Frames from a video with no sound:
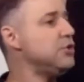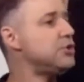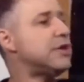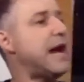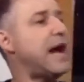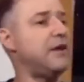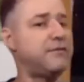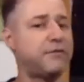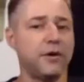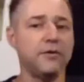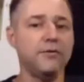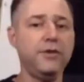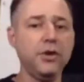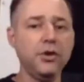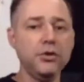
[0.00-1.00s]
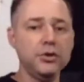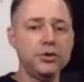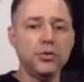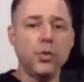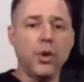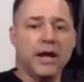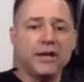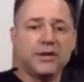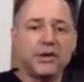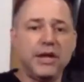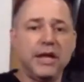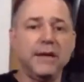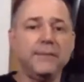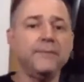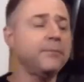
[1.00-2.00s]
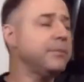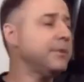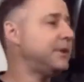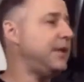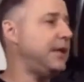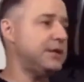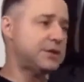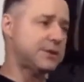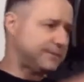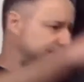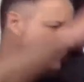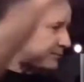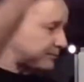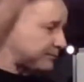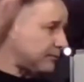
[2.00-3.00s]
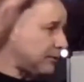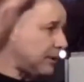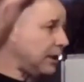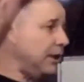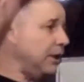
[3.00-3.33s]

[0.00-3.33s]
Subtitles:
in front of you. You do one thing. There's no